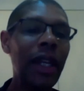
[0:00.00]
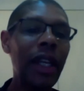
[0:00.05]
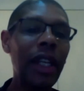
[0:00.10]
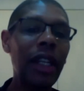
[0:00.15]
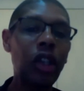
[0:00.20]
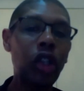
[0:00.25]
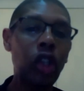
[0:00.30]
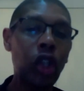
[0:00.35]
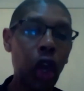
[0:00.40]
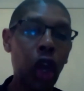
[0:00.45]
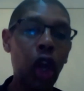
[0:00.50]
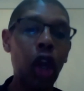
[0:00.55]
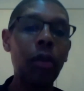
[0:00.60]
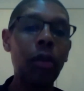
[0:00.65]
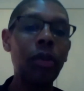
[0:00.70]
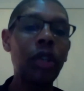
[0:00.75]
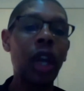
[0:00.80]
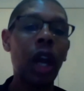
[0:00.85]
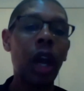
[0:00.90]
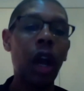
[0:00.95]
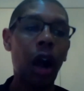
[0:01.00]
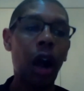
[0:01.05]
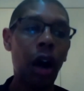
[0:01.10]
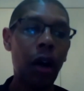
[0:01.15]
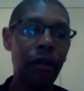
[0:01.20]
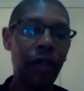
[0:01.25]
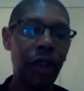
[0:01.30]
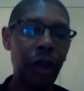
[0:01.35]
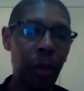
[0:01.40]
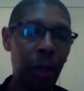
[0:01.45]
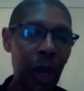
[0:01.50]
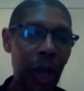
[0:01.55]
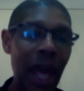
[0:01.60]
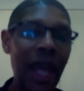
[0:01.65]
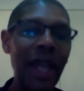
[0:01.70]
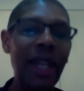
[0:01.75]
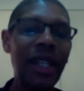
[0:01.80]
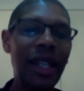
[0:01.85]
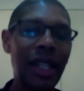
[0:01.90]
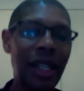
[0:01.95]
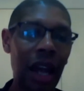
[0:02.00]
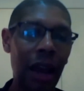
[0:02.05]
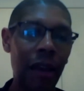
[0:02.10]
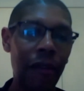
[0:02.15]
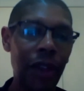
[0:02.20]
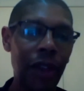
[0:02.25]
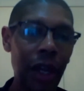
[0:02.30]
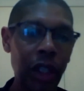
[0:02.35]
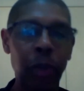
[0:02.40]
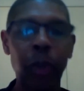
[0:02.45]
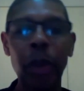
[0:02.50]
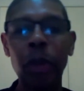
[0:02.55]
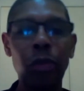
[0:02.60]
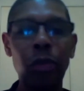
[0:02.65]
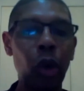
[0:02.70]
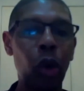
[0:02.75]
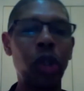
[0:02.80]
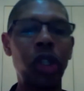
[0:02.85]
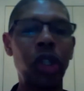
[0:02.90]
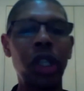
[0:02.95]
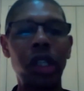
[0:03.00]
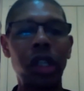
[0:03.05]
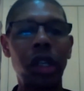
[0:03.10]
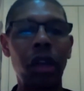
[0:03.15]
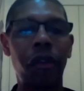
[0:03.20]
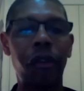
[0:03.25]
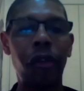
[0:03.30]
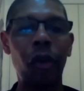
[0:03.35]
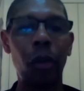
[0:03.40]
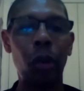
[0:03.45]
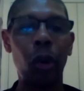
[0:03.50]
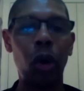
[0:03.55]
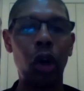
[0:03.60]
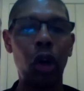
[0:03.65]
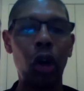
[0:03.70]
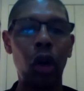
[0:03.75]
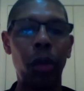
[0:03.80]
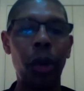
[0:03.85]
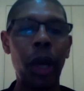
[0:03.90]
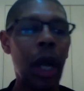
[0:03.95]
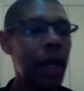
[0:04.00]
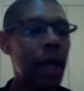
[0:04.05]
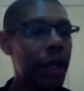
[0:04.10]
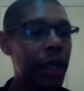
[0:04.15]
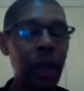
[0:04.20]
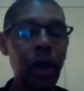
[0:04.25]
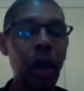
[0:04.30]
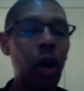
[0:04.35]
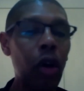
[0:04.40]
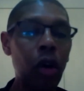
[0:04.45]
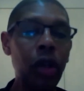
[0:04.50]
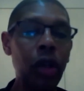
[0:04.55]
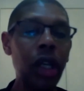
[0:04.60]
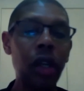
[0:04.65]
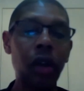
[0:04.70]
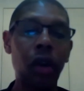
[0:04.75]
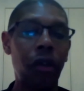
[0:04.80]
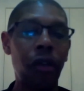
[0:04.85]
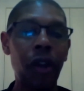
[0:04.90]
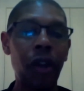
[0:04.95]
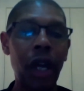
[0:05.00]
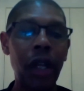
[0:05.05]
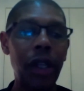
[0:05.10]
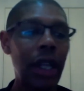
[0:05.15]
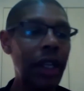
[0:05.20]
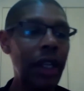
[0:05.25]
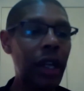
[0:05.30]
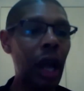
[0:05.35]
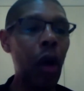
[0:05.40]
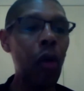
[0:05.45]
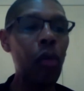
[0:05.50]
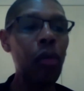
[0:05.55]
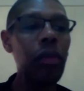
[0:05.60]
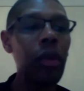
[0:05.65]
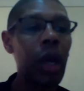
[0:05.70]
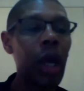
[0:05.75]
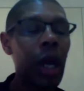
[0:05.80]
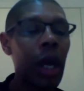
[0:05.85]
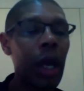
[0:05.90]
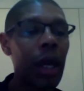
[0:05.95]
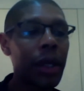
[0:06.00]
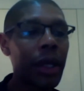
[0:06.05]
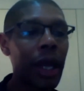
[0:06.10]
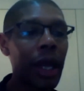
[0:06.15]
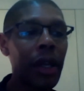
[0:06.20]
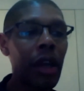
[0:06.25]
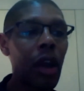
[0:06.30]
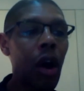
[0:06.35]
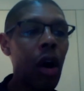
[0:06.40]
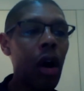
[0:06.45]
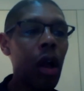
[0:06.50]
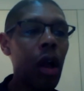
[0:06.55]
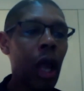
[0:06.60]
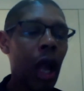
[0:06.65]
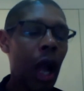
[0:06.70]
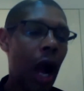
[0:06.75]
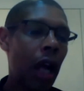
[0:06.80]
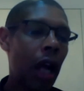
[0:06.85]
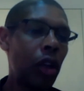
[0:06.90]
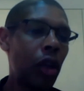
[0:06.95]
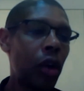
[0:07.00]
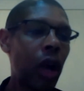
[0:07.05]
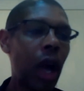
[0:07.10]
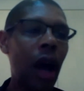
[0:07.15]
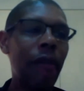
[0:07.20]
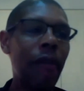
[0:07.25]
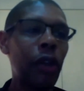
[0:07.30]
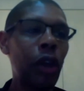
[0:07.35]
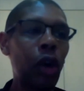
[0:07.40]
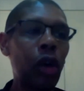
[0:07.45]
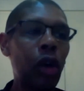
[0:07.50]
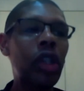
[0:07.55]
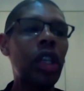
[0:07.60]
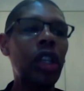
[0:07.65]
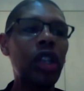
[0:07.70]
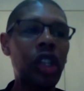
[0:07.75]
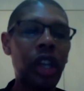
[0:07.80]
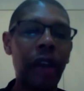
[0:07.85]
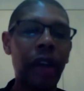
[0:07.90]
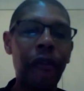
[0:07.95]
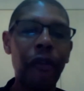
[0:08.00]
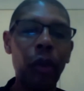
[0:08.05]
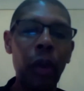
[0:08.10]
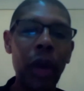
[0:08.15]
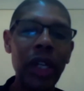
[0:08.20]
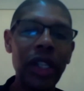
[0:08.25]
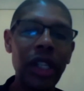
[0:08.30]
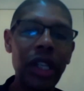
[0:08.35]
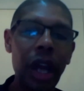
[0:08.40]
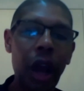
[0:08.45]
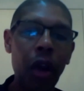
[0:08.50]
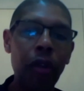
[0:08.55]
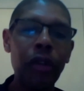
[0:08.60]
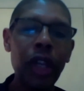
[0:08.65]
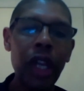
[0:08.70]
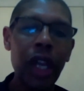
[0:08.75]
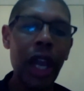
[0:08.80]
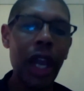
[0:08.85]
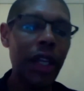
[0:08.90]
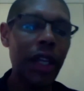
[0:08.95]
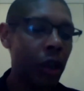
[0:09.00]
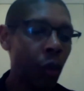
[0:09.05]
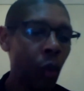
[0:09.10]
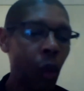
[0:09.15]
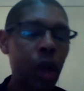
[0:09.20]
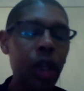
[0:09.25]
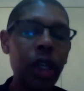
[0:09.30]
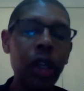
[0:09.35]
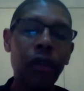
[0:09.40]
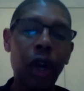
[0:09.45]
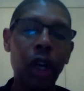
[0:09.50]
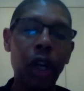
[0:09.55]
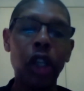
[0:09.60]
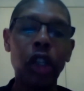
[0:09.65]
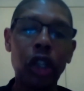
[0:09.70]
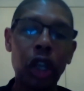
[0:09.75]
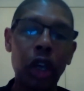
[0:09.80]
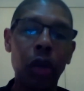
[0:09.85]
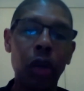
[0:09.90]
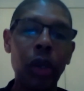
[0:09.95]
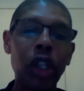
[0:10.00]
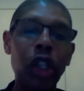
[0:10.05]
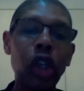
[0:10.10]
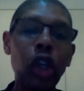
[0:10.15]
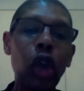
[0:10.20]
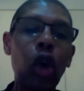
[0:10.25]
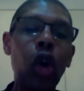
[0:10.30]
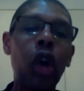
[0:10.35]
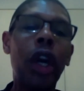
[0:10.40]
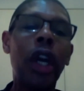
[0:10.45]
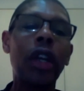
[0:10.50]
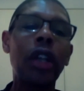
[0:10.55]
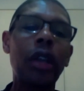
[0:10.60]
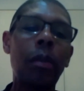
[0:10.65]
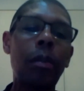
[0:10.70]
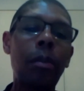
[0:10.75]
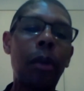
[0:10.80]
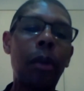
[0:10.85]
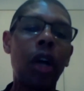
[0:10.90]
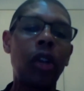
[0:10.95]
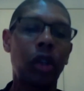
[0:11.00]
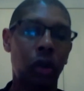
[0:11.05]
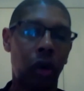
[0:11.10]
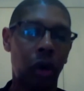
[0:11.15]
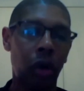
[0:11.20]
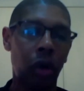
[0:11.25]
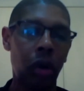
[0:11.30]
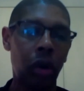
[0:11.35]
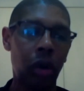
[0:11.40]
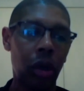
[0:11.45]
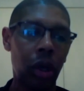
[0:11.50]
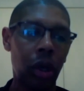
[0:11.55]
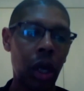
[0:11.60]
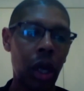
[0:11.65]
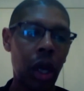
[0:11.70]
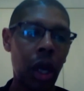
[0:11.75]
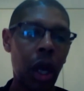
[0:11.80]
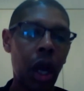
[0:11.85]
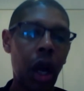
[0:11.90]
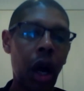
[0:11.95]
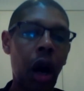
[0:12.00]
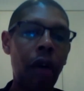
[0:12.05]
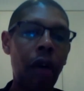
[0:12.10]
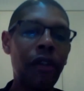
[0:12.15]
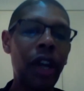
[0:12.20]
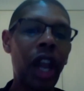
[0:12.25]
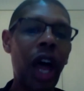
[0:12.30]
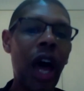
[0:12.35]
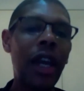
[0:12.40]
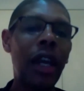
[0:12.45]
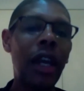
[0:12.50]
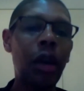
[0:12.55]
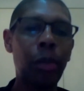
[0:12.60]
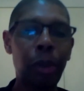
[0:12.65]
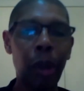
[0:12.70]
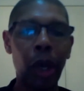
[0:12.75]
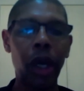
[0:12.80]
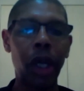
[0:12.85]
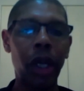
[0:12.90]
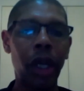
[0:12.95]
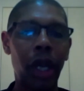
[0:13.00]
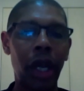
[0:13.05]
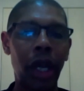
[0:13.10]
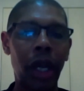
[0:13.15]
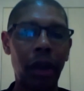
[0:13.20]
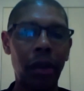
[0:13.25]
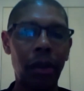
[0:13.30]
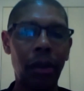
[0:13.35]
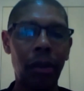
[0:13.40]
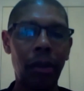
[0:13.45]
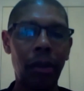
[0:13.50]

and in terms of the playing staff that's been brought into the football club. They're not good enough. They're not. I've looked at Sheffield Wednesday over the years, and what you've got to do is look at the model of a Burnley.